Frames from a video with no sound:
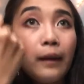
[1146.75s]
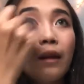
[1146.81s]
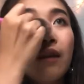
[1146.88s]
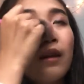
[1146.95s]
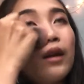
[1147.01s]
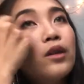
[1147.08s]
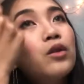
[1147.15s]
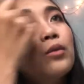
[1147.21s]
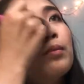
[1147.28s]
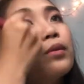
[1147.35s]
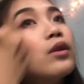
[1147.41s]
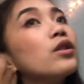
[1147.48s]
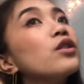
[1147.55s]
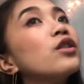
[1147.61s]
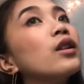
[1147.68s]
And then you
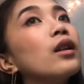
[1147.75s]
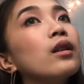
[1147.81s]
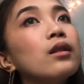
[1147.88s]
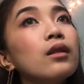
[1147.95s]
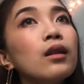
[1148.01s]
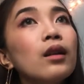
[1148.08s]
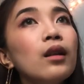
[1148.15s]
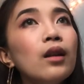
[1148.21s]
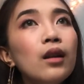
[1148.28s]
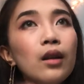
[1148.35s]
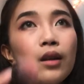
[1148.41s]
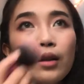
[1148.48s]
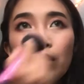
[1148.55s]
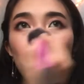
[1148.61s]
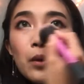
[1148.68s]
push it
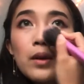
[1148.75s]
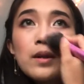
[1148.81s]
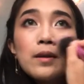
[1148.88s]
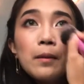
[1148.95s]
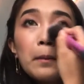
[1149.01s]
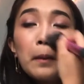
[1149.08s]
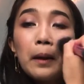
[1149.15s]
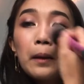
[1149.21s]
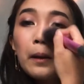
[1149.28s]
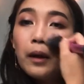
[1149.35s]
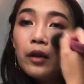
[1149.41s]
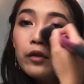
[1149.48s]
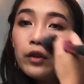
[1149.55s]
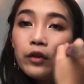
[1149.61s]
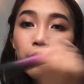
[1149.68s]
towards the middle
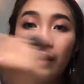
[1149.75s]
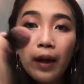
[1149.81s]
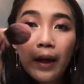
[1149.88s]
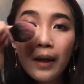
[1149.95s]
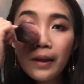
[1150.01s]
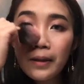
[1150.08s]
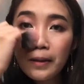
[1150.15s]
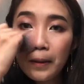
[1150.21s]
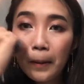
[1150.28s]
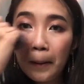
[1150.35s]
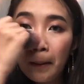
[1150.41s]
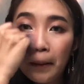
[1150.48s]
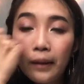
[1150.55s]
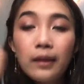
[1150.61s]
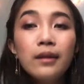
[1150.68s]
of your face
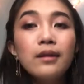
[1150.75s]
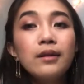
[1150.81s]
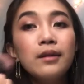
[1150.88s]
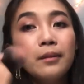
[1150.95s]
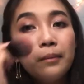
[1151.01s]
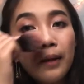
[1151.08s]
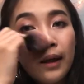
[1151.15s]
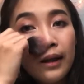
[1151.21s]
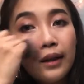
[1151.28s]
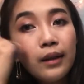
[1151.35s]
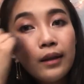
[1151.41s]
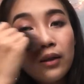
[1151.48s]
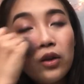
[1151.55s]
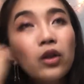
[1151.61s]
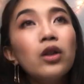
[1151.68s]
to make
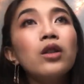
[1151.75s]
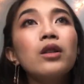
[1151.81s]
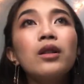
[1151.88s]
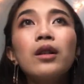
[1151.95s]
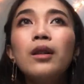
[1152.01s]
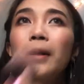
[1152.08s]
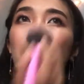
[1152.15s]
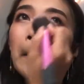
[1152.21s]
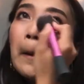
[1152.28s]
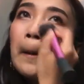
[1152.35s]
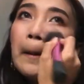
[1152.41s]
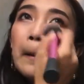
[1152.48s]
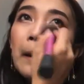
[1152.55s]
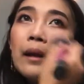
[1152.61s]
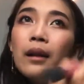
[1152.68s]
it look
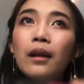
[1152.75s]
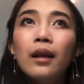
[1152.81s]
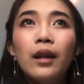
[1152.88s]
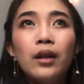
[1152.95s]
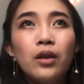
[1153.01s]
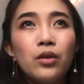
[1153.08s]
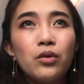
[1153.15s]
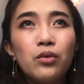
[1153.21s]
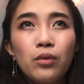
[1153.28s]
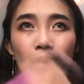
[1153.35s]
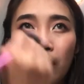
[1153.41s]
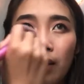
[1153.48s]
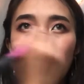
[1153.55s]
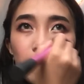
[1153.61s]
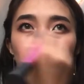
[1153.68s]
like you're drunk.
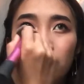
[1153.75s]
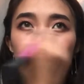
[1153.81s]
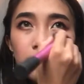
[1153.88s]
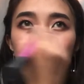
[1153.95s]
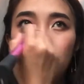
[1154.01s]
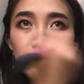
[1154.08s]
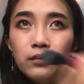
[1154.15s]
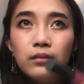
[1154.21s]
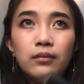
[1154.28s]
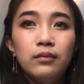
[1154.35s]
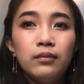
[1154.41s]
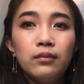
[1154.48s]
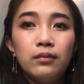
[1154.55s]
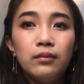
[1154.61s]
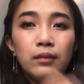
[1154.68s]

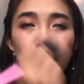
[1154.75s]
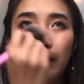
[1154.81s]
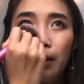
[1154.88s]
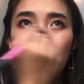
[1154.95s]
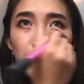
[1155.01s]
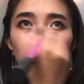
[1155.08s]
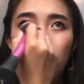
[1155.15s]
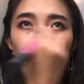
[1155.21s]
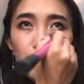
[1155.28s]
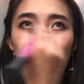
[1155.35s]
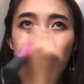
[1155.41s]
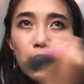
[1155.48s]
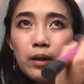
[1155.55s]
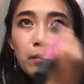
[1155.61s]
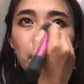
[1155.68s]
A little bit of a
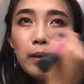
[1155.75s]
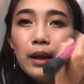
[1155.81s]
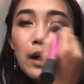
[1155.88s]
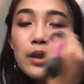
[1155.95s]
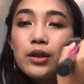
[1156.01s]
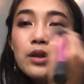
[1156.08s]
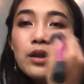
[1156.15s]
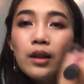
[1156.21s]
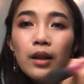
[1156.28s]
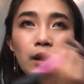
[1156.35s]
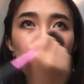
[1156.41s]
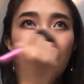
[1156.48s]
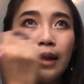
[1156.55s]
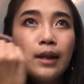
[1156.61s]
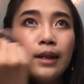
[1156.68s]
drunk blush
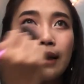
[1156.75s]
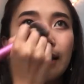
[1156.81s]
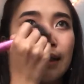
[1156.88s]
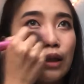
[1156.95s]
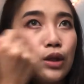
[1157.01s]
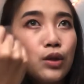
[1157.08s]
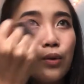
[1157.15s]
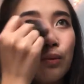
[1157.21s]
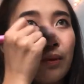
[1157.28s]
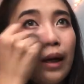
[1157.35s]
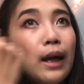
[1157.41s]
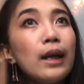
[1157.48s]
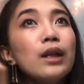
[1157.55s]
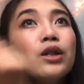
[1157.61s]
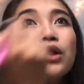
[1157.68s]

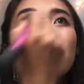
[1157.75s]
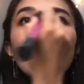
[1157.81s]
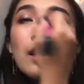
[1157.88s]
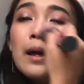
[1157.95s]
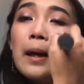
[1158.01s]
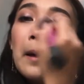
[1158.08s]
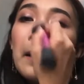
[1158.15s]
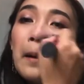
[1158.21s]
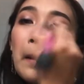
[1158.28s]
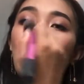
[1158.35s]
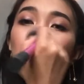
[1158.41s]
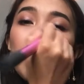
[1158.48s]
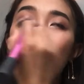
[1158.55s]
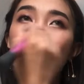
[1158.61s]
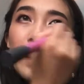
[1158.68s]
situation
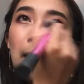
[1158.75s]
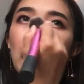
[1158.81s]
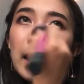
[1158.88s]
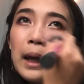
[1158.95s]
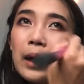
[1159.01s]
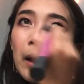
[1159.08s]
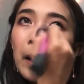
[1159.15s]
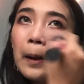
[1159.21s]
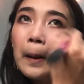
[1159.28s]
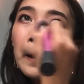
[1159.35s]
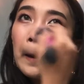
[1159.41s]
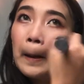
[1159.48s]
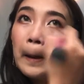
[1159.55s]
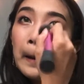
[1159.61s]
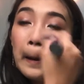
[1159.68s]
right here.
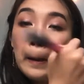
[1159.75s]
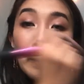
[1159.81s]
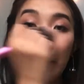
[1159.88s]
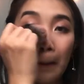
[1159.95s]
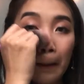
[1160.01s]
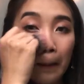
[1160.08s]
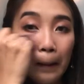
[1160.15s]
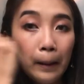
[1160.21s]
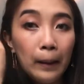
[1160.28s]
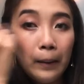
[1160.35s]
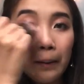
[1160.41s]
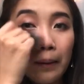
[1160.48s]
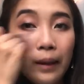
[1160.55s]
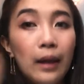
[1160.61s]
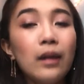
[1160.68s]

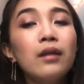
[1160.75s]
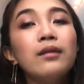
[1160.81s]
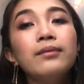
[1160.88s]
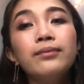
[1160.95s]
Okay.